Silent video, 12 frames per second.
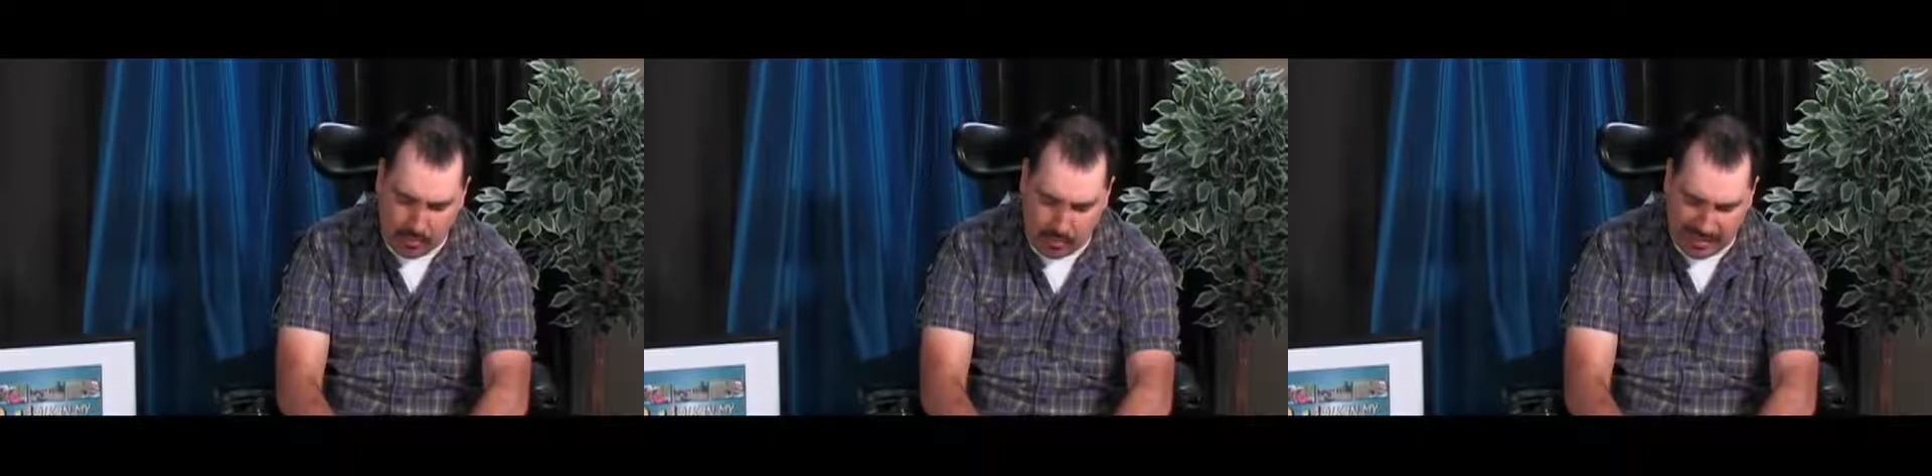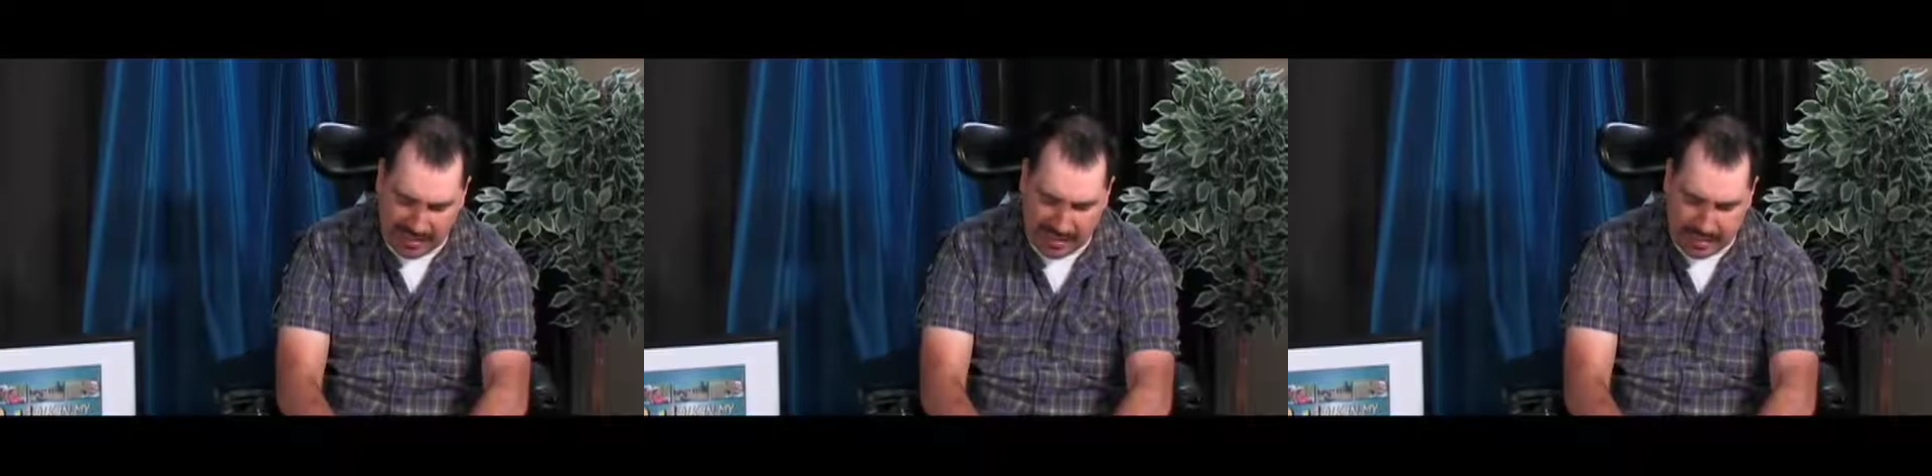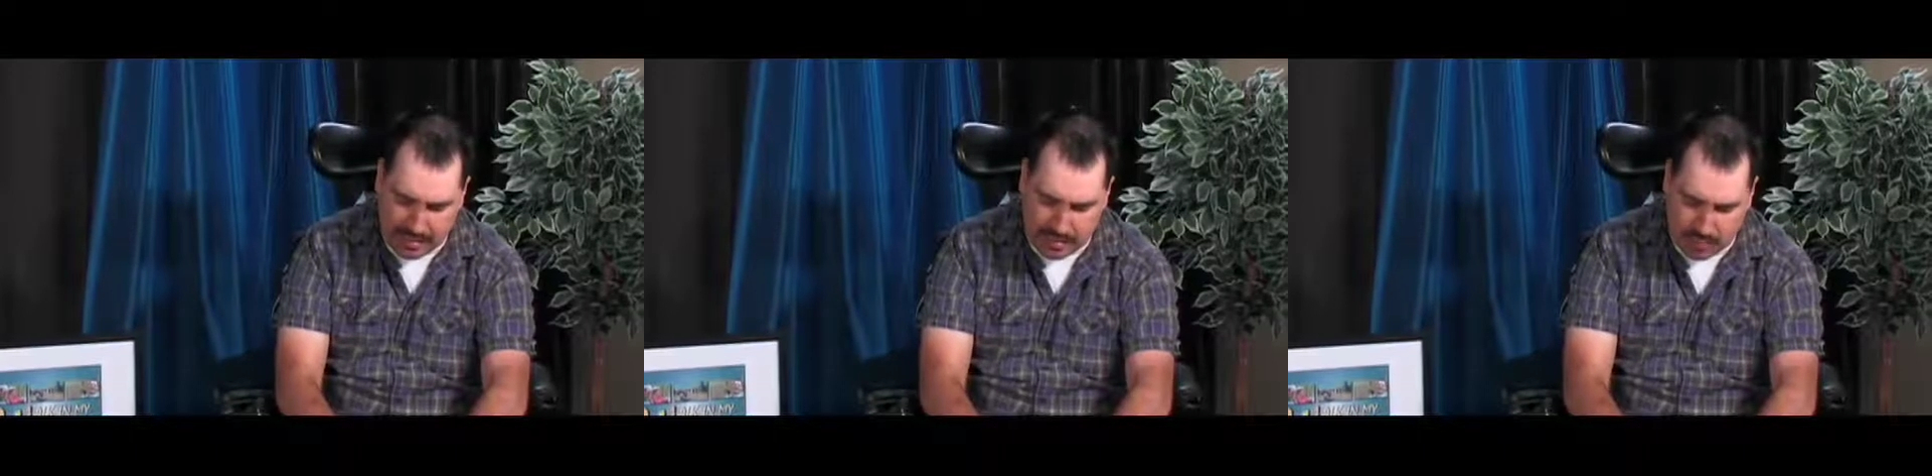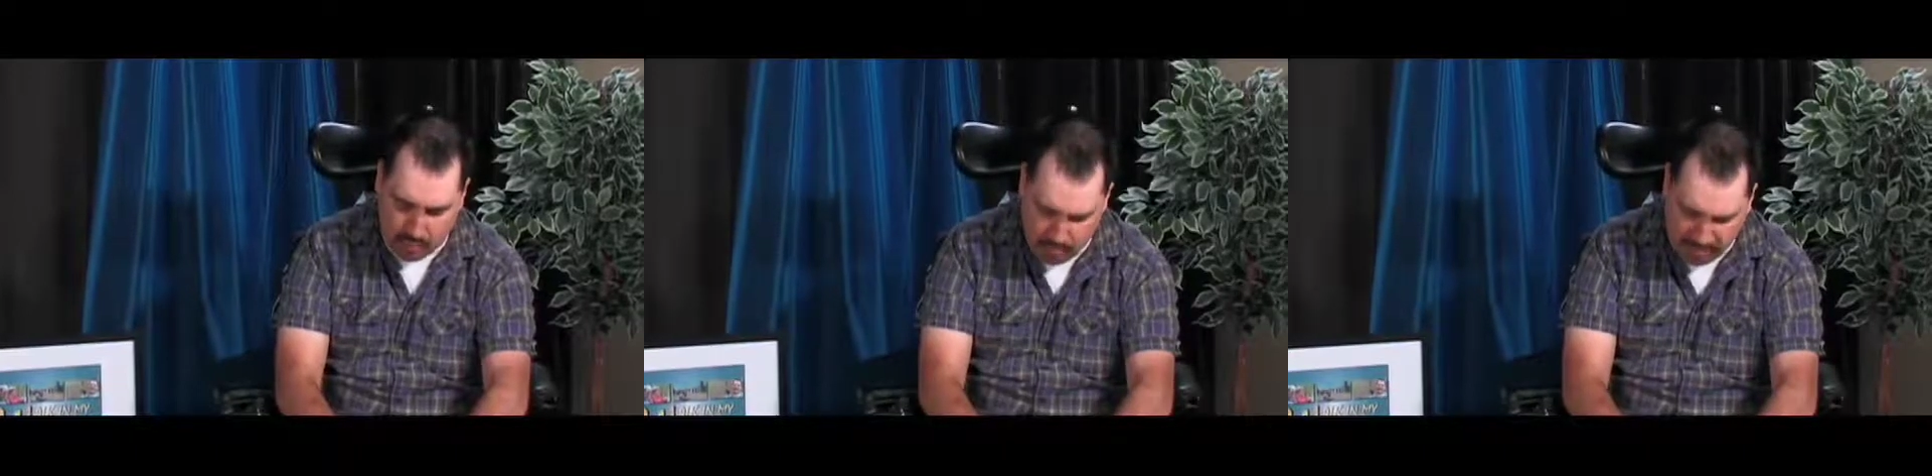
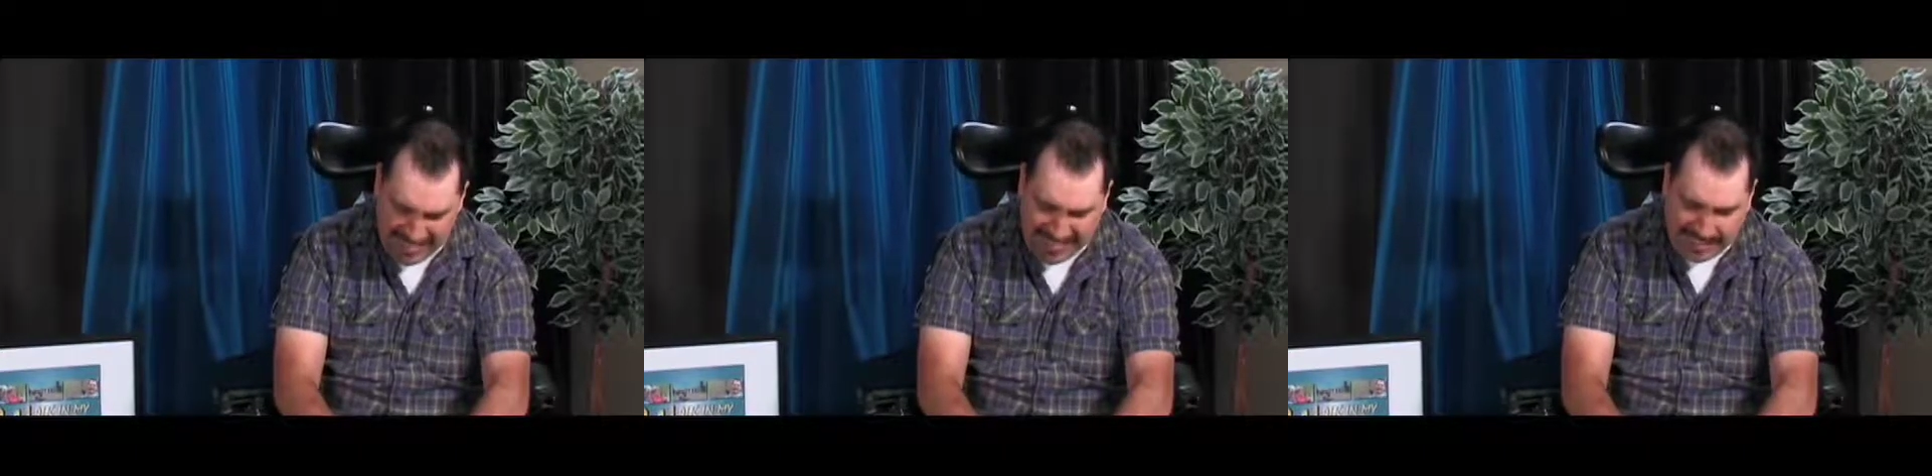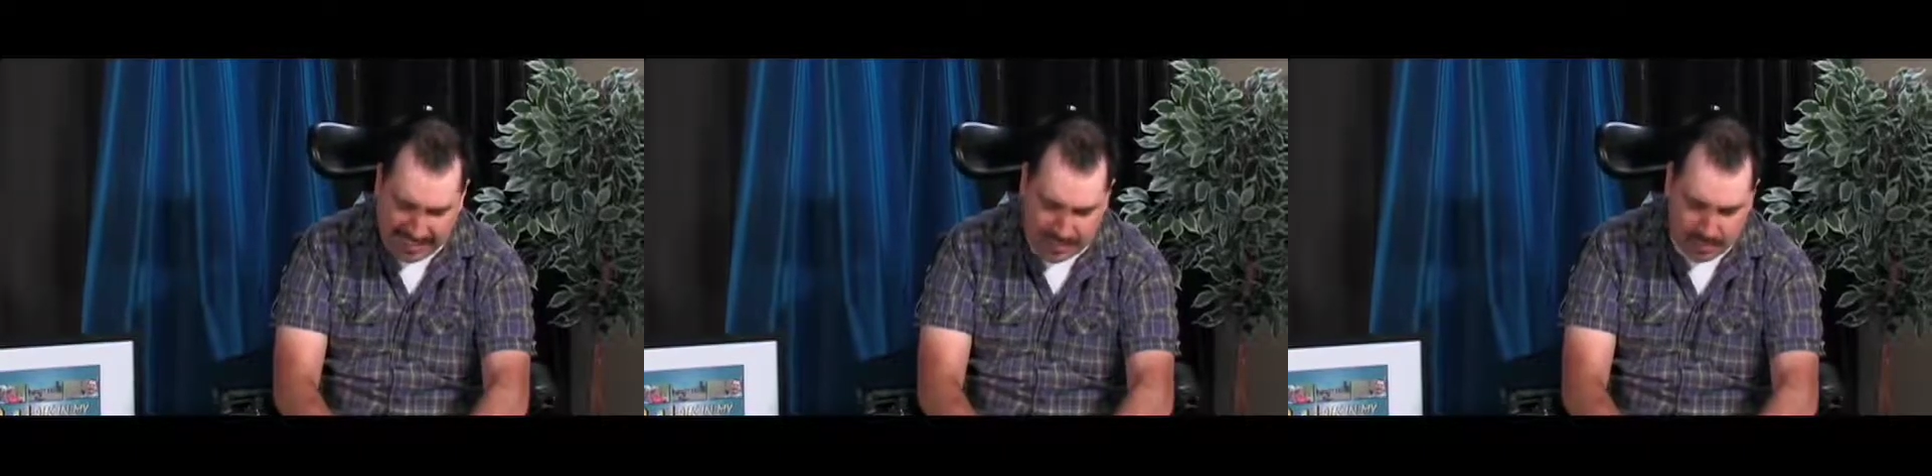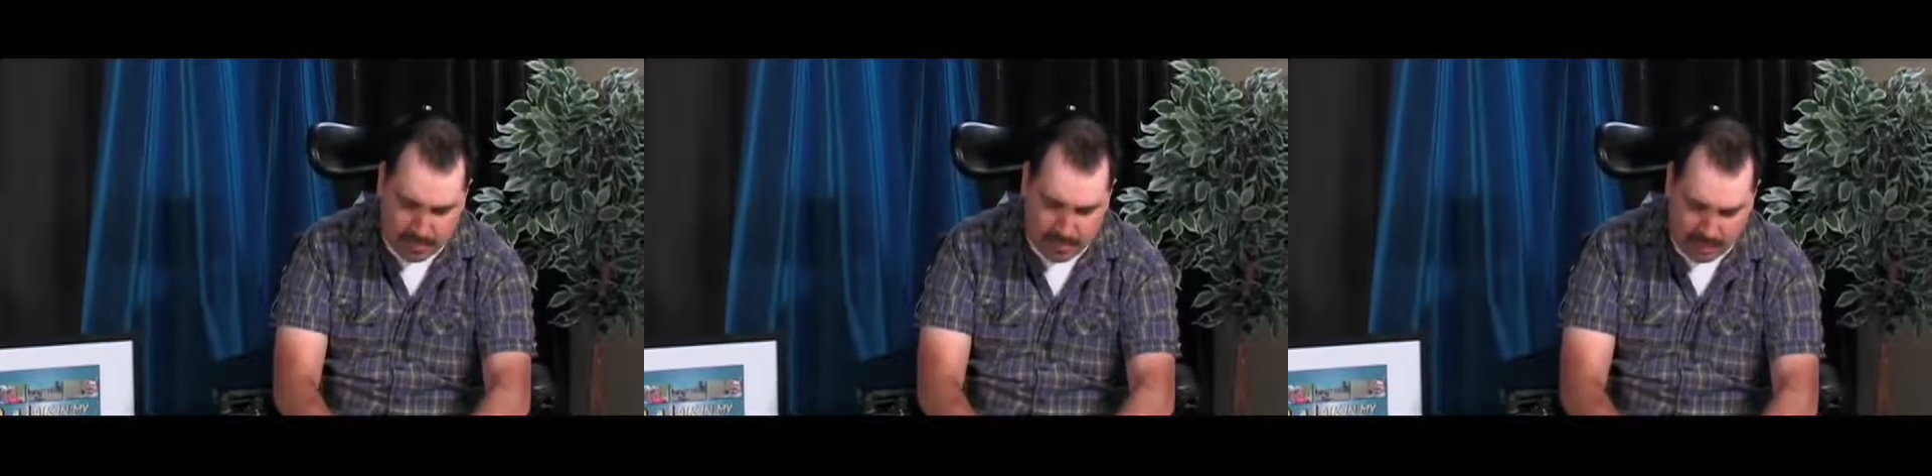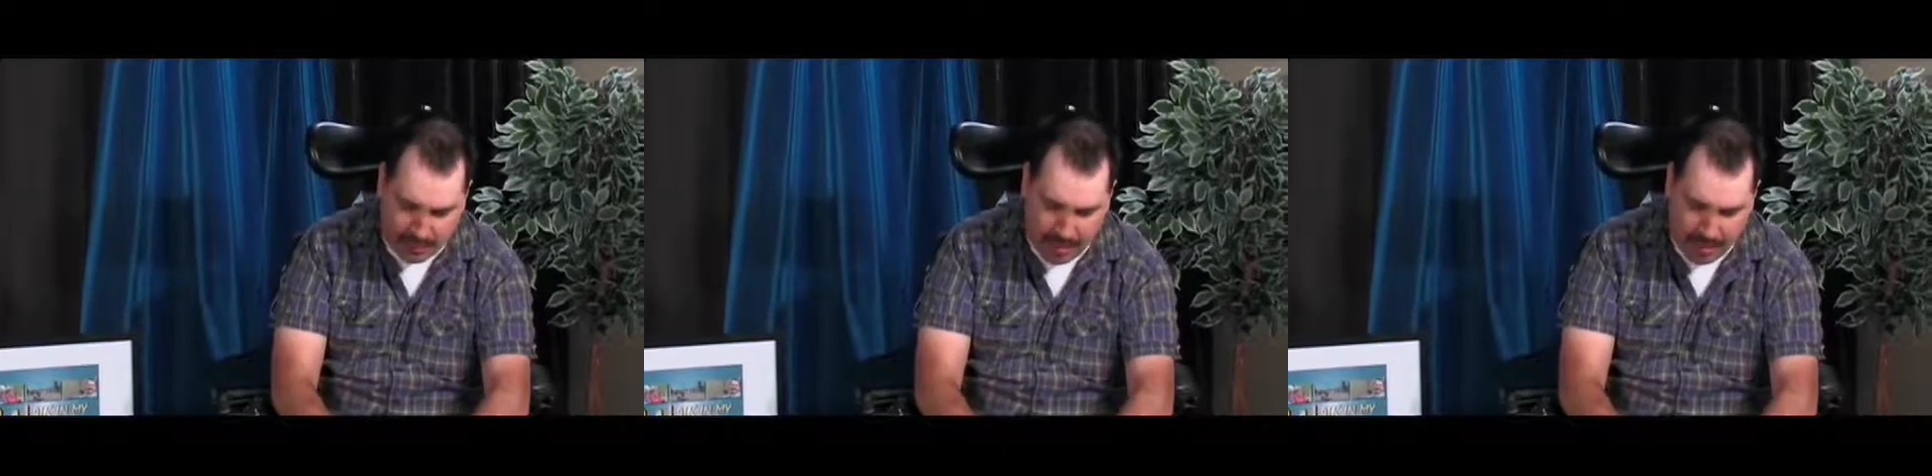blindness, blindness.